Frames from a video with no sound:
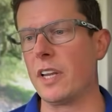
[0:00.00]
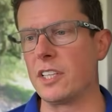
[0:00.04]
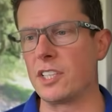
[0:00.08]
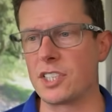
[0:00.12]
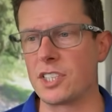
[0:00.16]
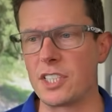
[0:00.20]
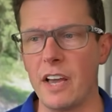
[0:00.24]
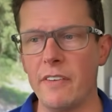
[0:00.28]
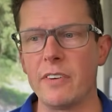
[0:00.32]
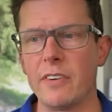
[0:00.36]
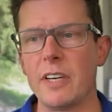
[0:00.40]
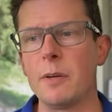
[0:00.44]
and
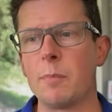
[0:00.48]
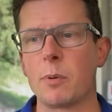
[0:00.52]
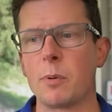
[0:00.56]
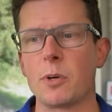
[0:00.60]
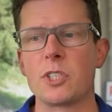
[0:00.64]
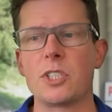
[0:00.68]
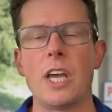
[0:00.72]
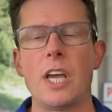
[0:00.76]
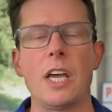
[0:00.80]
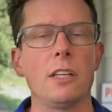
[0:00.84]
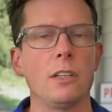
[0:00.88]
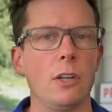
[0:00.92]

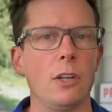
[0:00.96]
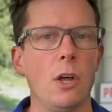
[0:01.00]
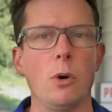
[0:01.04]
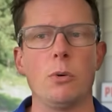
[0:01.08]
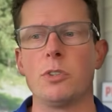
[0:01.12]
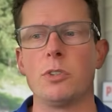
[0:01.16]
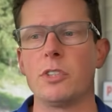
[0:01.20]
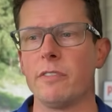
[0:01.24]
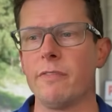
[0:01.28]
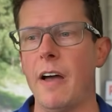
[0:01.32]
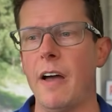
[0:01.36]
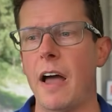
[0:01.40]
70%
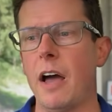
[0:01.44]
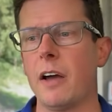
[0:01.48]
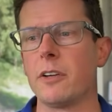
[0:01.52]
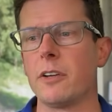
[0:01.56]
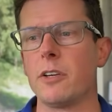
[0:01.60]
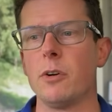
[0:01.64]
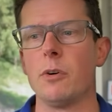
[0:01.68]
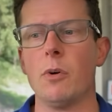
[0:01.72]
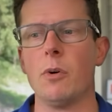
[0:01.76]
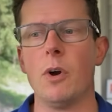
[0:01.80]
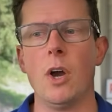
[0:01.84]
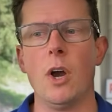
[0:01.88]
loan to
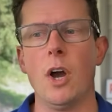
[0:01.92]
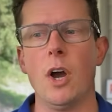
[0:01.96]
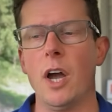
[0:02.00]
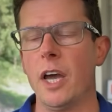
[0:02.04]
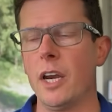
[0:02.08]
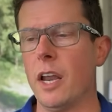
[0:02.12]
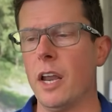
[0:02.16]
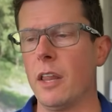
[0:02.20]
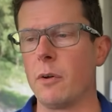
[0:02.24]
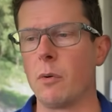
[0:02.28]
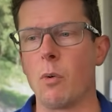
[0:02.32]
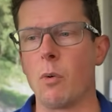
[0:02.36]
value.
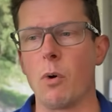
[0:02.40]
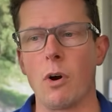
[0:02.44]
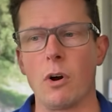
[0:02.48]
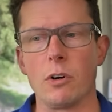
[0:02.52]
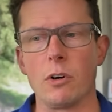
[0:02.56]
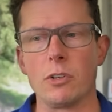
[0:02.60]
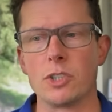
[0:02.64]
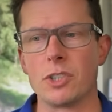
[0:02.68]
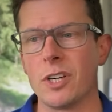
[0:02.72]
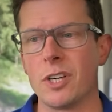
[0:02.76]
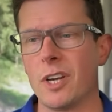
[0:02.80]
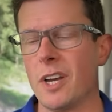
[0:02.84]
In other
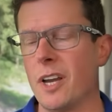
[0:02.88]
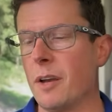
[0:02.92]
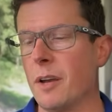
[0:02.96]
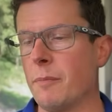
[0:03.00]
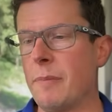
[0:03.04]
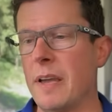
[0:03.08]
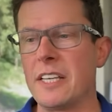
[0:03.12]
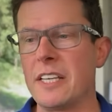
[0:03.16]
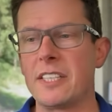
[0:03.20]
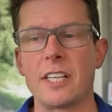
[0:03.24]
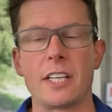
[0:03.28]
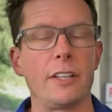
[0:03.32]
words,
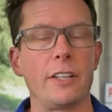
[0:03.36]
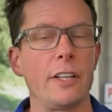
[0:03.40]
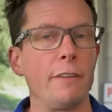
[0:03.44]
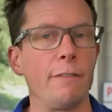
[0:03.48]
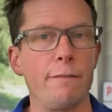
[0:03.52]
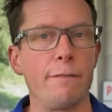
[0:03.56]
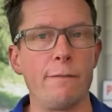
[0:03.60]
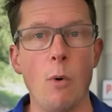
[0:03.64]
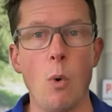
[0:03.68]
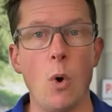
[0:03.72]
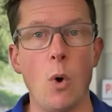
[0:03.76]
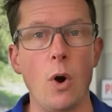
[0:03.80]
basically
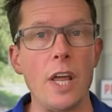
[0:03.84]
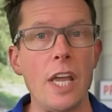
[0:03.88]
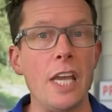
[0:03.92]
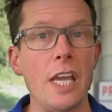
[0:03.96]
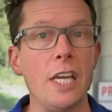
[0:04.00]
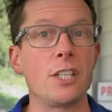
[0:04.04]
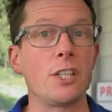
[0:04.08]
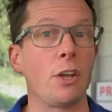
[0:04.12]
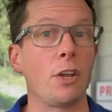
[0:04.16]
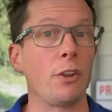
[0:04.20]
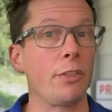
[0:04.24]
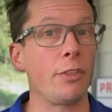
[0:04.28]

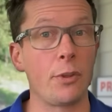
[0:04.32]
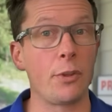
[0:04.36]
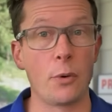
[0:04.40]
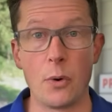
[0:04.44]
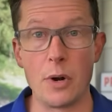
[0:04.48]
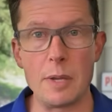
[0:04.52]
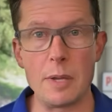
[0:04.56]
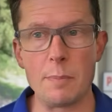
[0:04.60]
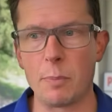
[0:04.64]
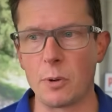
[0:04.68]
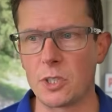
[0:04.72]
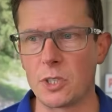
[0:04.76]
40 to
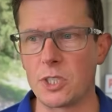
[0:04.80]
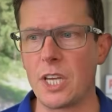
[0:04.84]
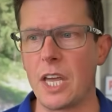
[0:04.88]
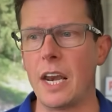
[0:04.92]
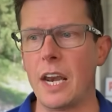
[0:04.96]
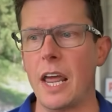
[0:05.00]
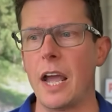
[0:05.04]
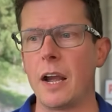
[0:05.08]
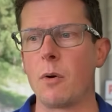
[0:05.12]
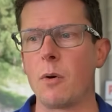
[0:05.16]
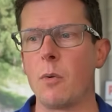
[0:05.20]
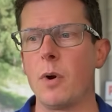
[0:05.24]
30%
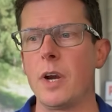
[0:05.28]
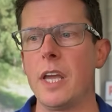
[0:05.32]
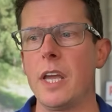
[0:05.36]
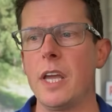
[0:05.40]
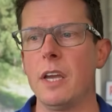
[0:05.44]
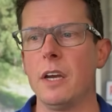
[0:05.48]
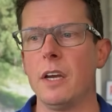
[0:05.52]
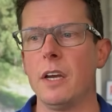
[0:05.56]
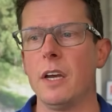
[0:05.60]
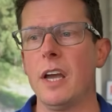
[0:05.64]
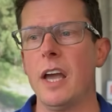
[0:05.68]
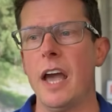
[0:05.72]

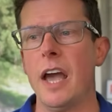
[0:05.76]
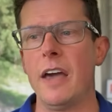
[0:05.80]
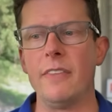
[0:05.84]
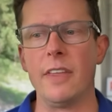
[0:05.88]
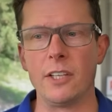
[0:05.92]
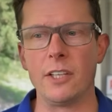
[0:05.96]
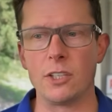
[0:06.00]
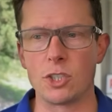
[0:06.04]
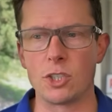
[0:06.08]
equity, and then